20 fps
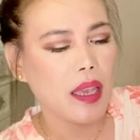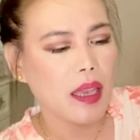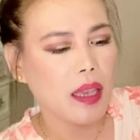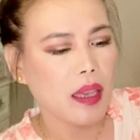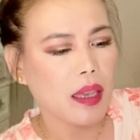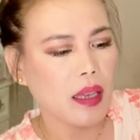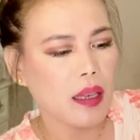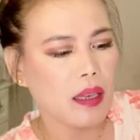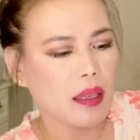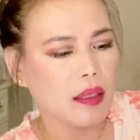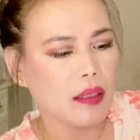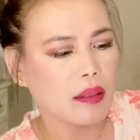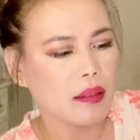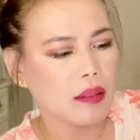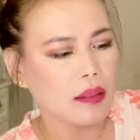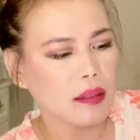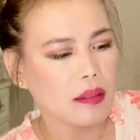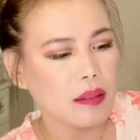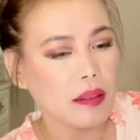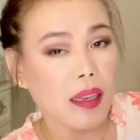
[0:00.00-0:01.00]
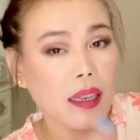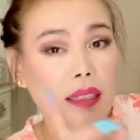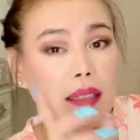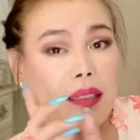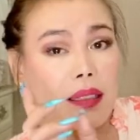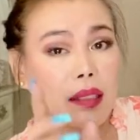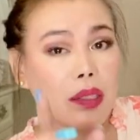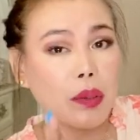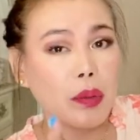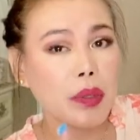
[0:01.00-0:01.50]
and yeah, it's
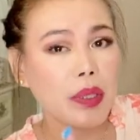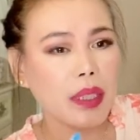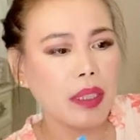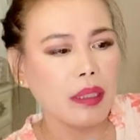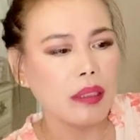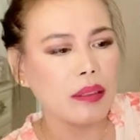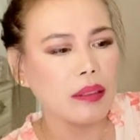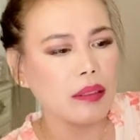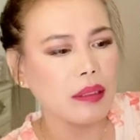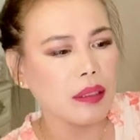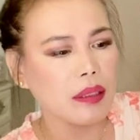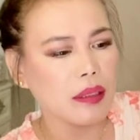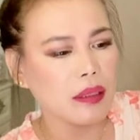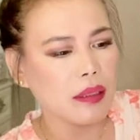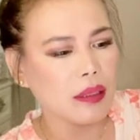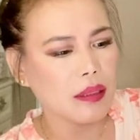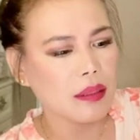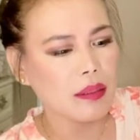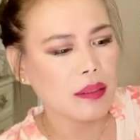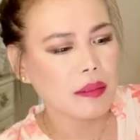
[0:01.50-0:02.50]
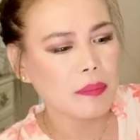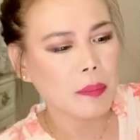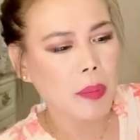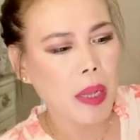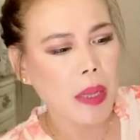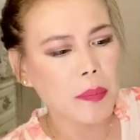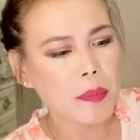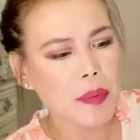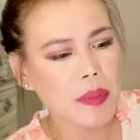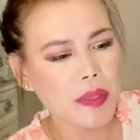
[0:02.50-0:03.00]
a low heeled
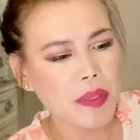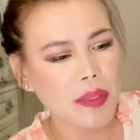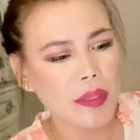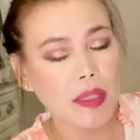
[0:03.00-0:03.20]
pumps.